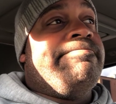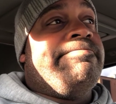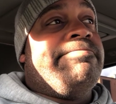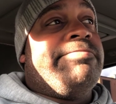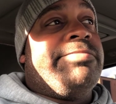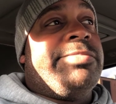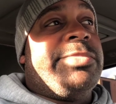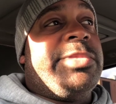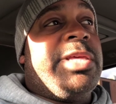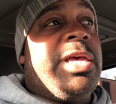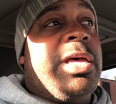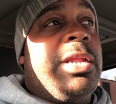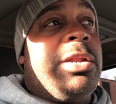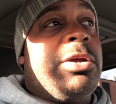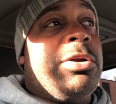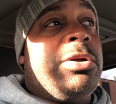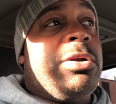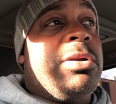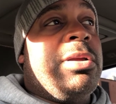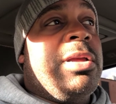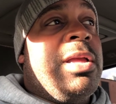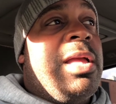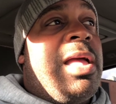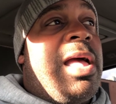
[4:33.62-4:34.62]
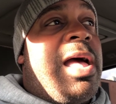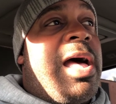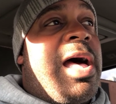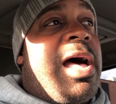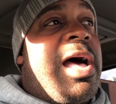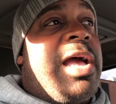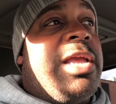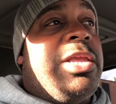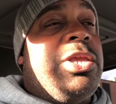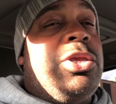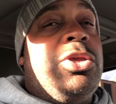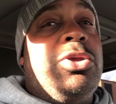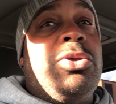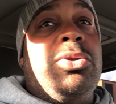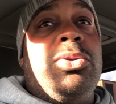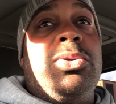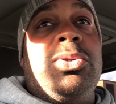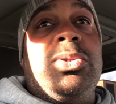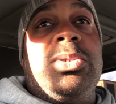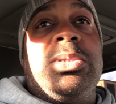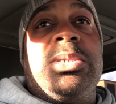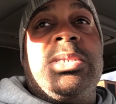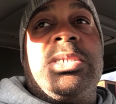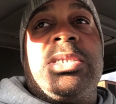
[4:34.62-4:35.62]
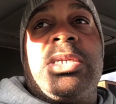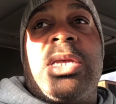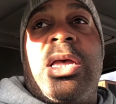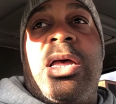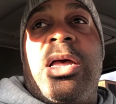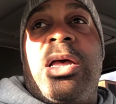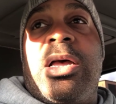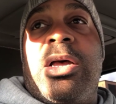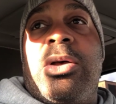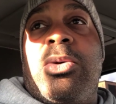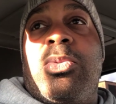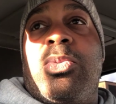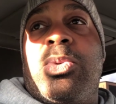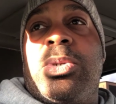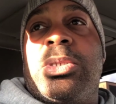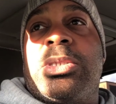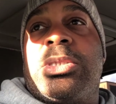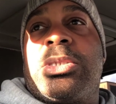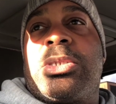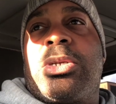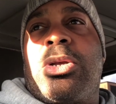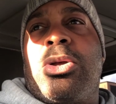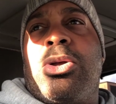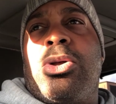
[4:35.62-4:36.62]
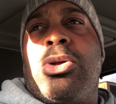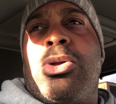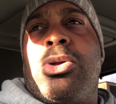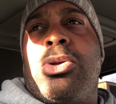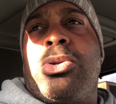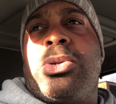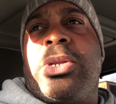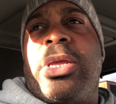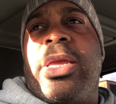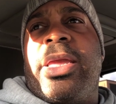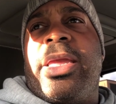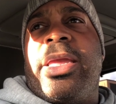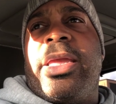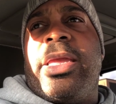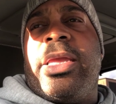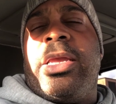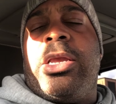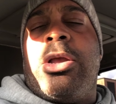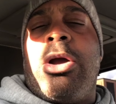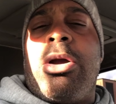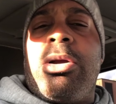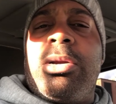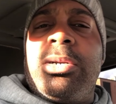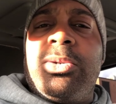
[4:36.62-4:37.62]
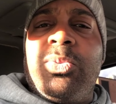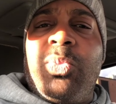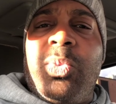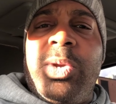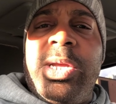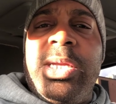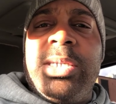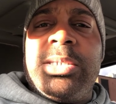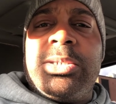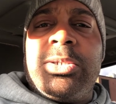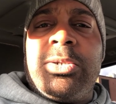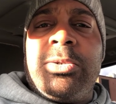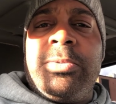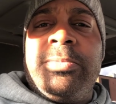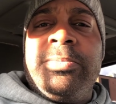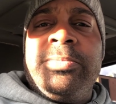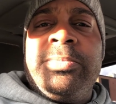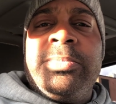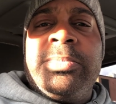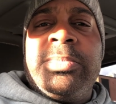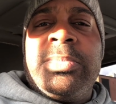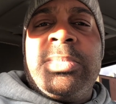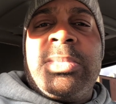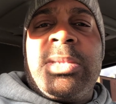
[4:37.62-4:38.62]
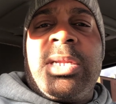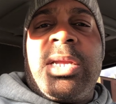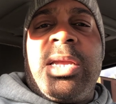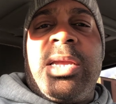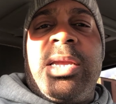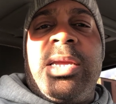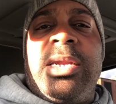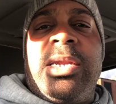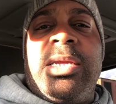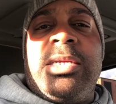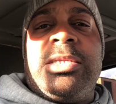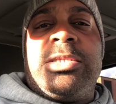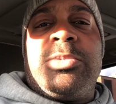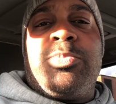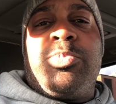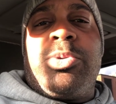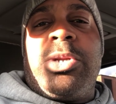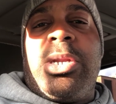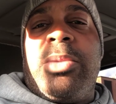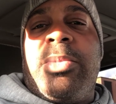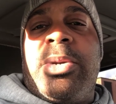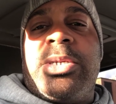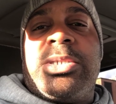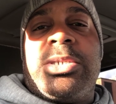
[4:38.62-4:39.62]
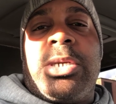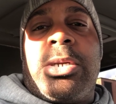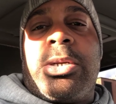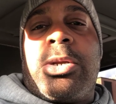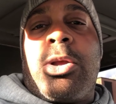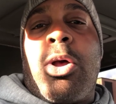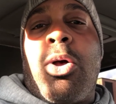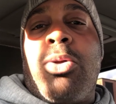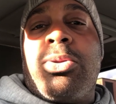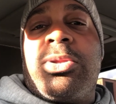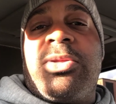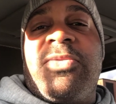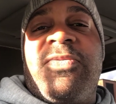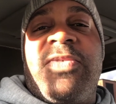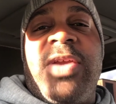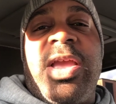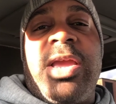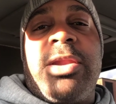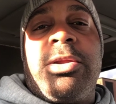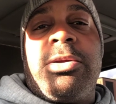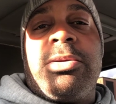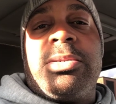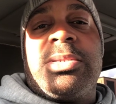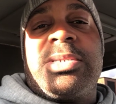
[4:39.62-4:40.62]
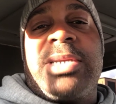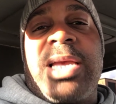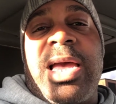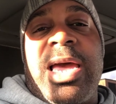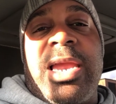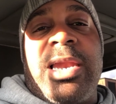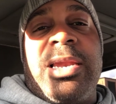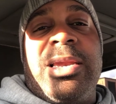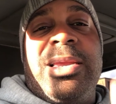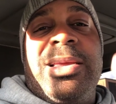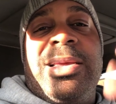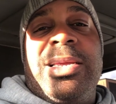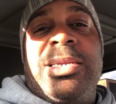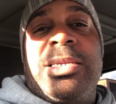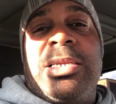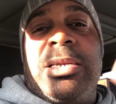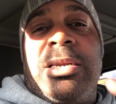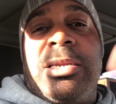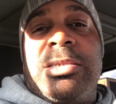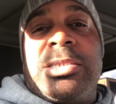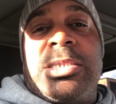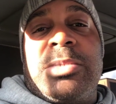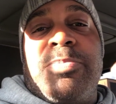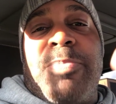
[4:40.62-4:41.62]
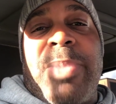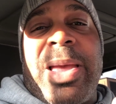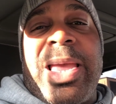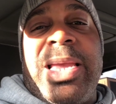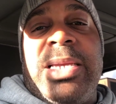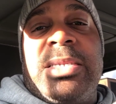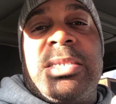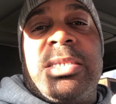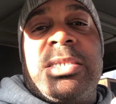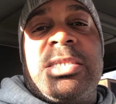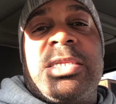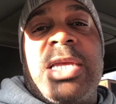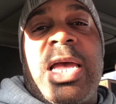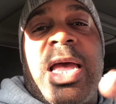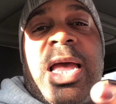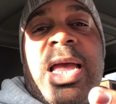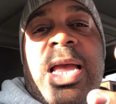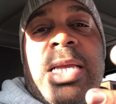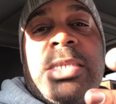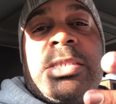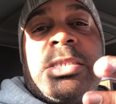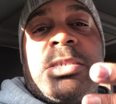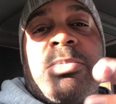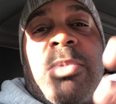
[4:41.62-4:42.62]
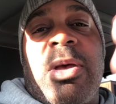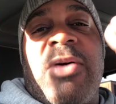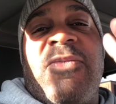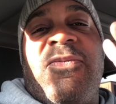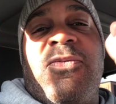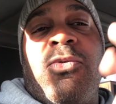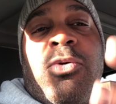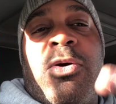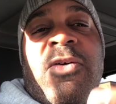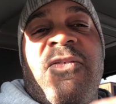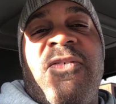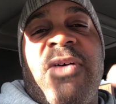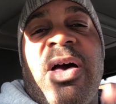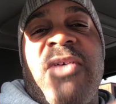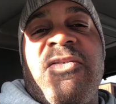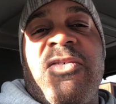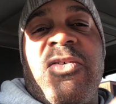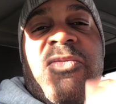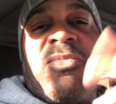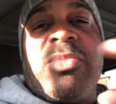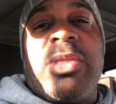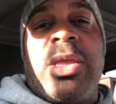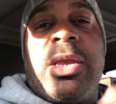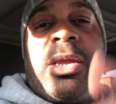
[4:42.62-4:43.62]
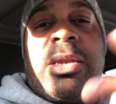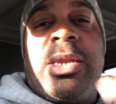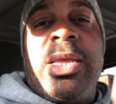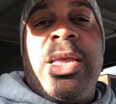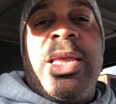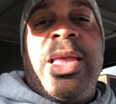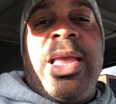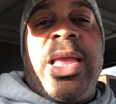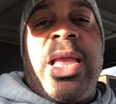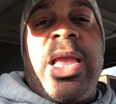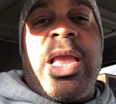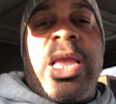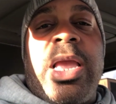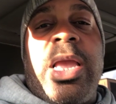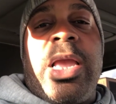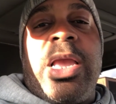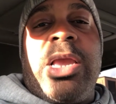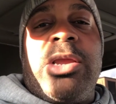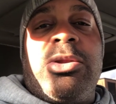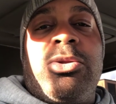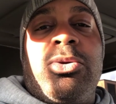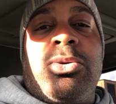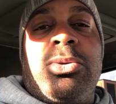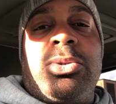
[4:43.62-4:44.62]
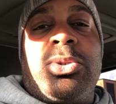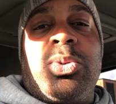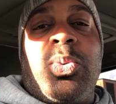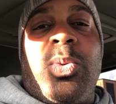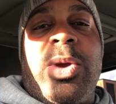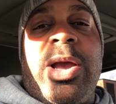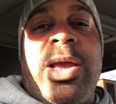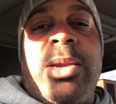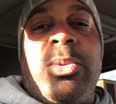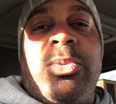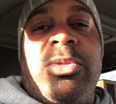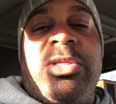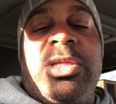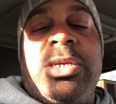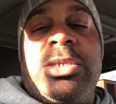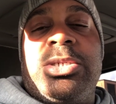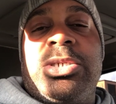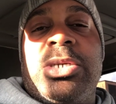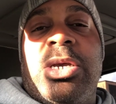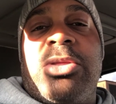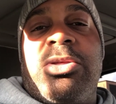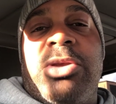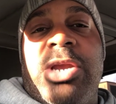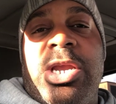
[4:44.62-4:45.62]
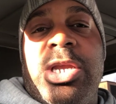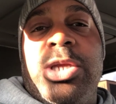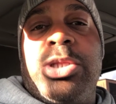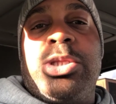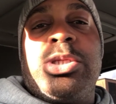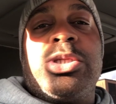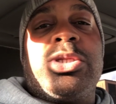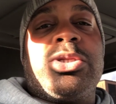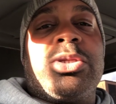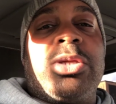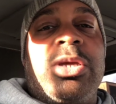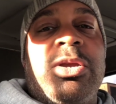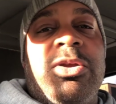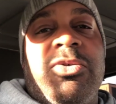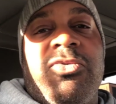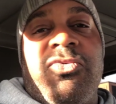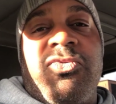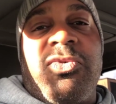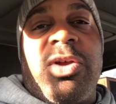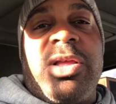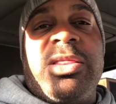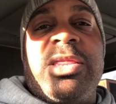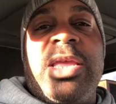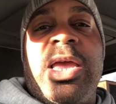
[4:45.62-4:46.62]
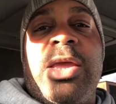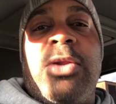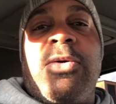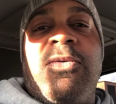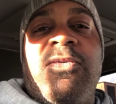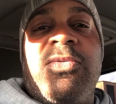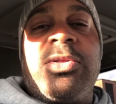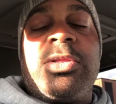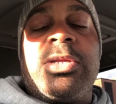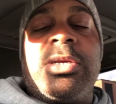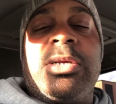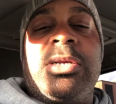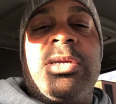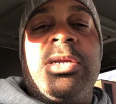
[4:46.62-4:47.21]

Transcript: tiller. I use what's called a garden weasel, and it's pretty much a cultivator. It's got spikes and tines. It's about 4 or 5 of them that intertwine with each other, and you just run that over the